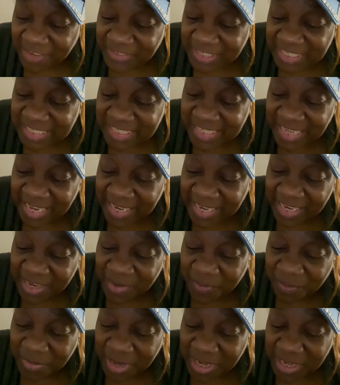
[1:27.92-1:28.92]

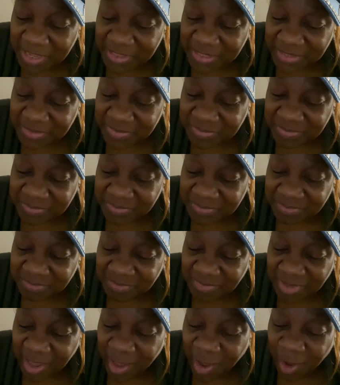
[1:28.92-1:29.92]
second month,
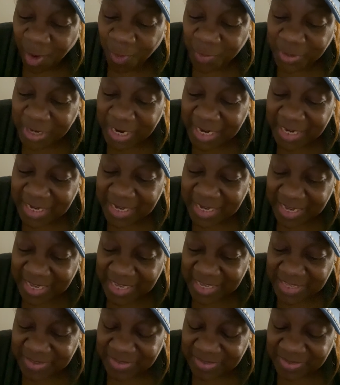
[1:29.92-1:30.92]
on that
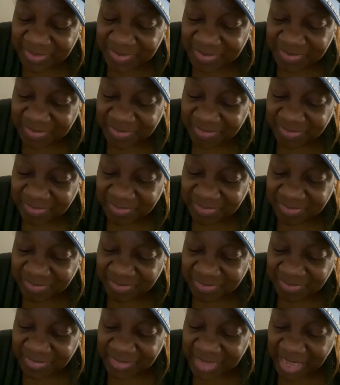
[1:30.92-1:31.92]
day,
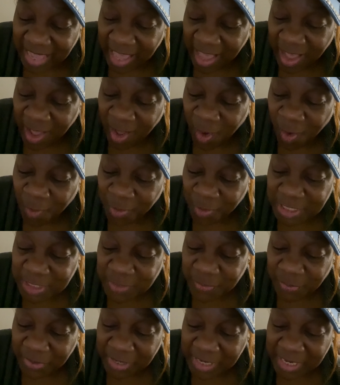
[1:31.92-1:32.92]
all the
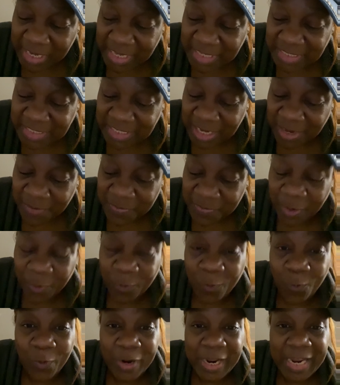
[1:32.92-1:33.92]
springs of the
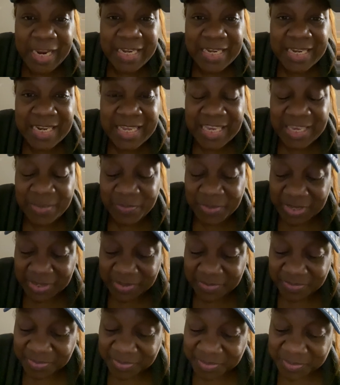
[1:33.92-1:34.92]
great deep
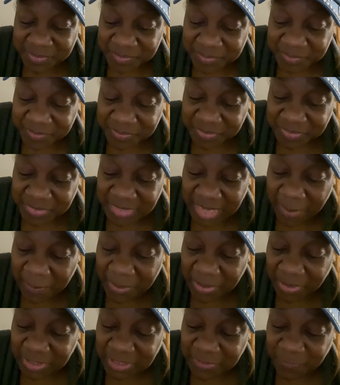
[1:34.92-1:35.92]

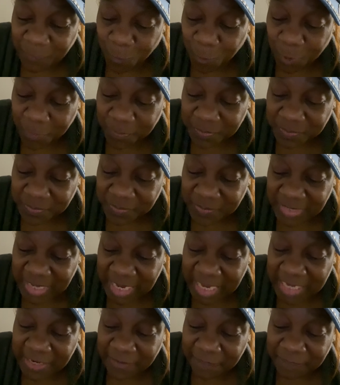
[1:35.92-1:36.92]
burst forth,
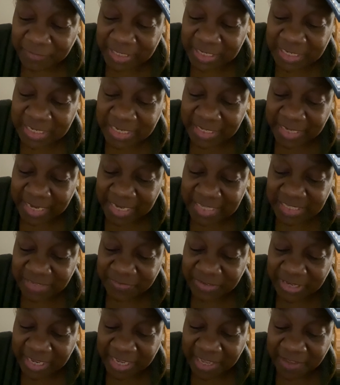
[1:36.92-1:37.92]
and the floodgates
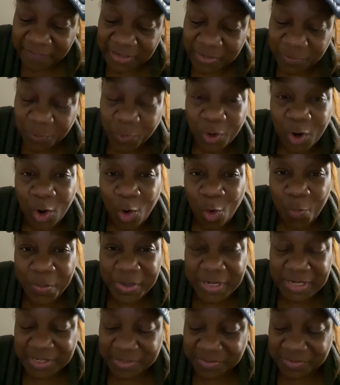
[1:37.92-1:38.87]
of heaven were opened,